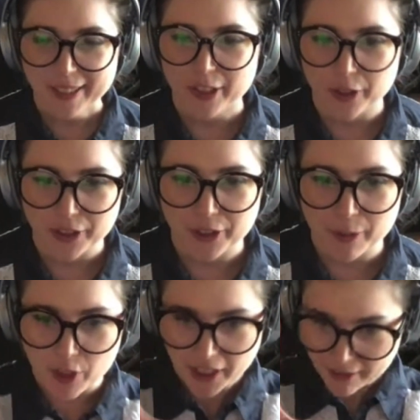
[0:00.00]
girl
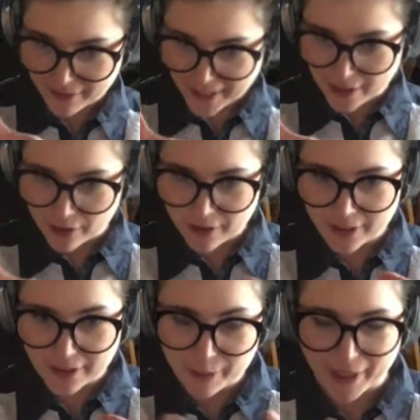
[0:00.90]
objectifying
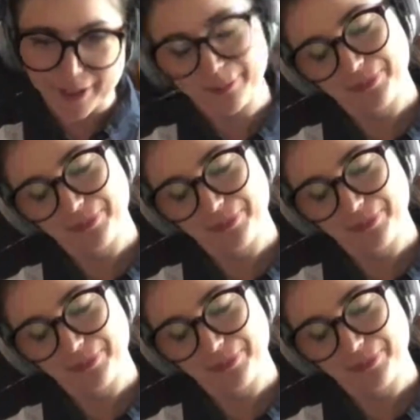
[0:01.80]
girl. But